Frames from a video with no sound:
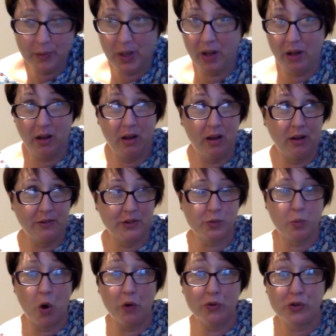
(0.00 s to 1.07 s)
There's
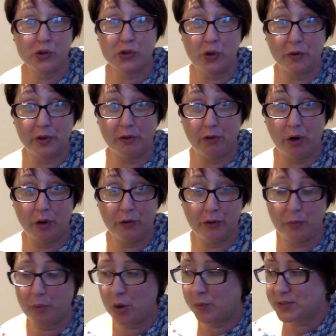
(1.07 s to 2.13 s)
one just over the road
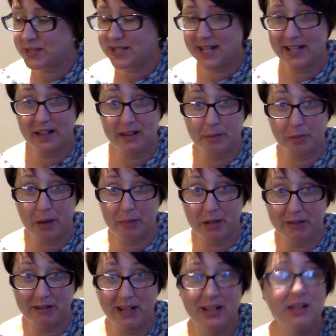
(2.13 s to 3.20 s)
from where we're staying in the
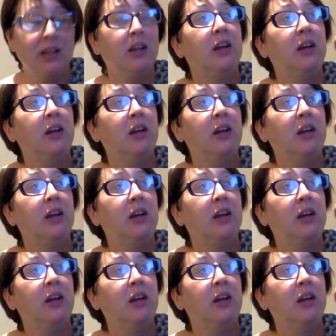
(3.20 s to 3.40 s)
Premier Inn.